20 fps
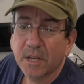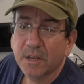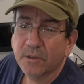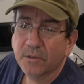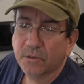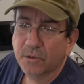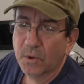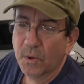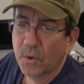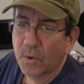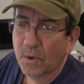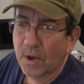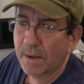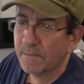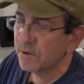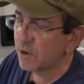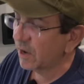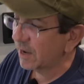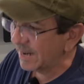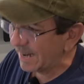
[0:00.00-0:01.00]
So
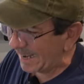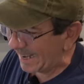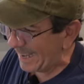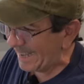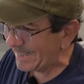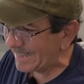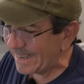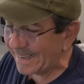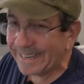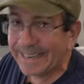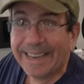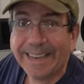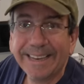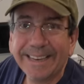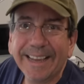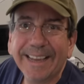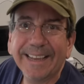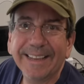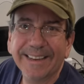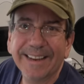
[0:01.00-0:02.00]
I'm not gonna get an,
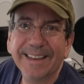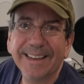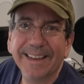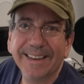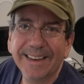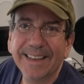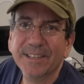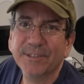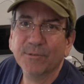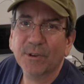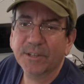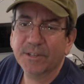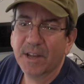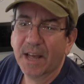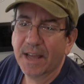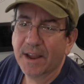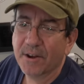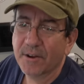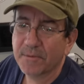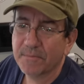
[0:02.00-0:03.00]
an, an extra
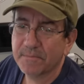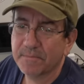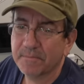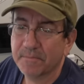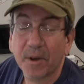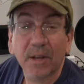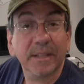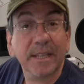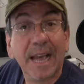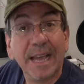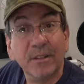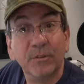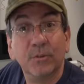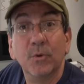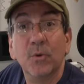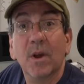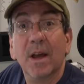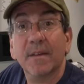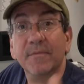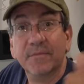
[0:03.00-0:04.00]
tire, but I
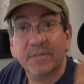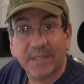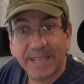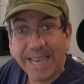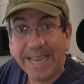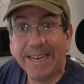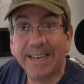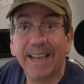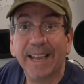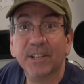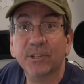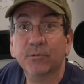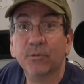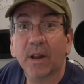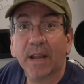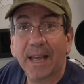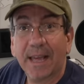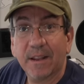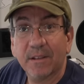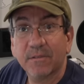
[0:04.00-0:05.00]
do have 10
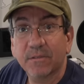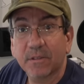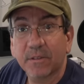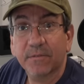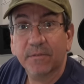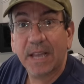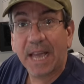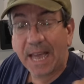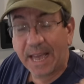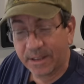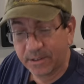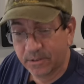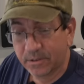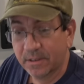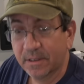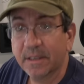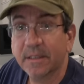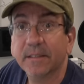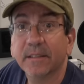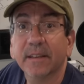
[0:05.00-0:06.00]
extra gallons of
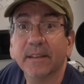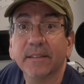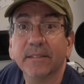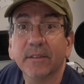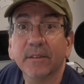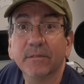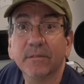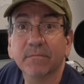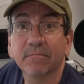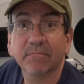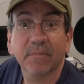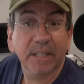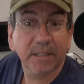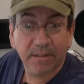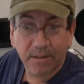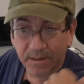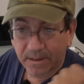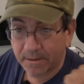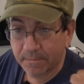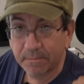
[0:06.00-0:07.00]
gas in the, in the, in
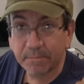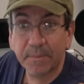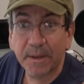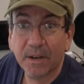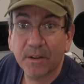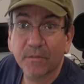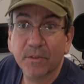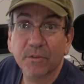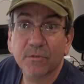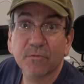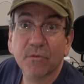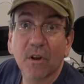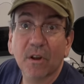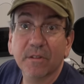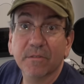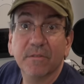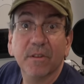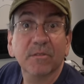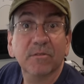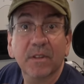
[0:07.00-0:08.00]
the bed of the
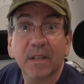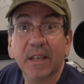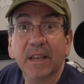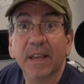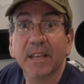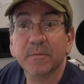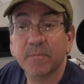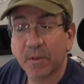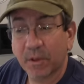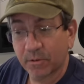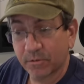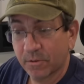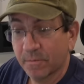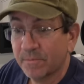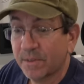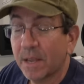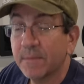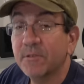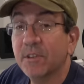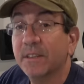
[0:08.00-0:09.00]
truck just in case, because
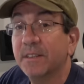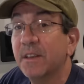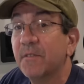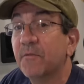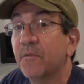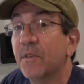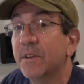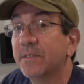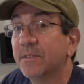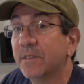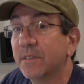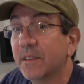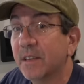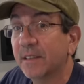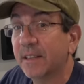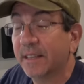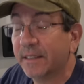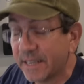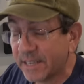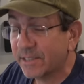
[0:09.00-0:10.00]
sometimes the difference,
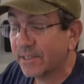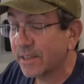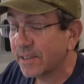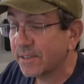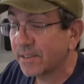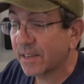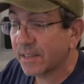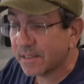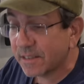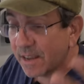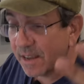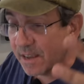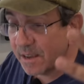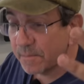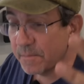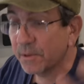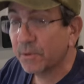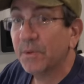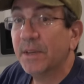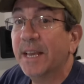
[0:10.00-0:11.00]
the distances
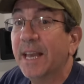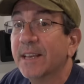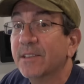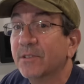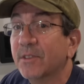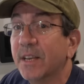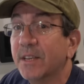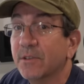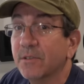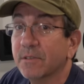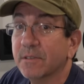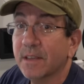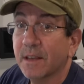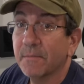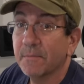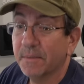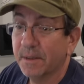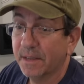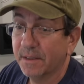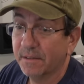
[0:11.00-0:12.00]
between gas stations
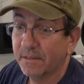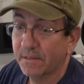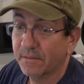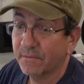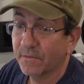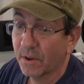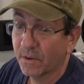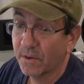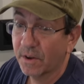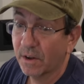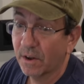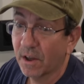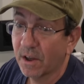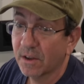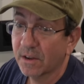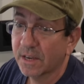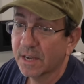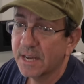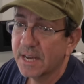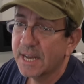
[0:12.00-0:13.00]
can be very
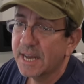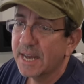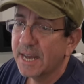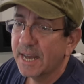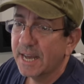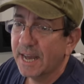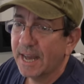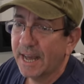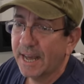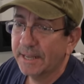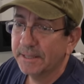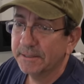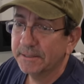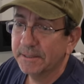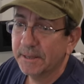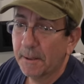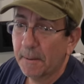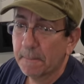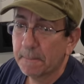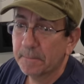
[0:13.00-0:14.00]
long.
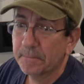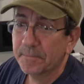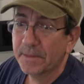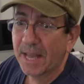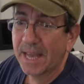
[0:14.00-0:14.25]
And um,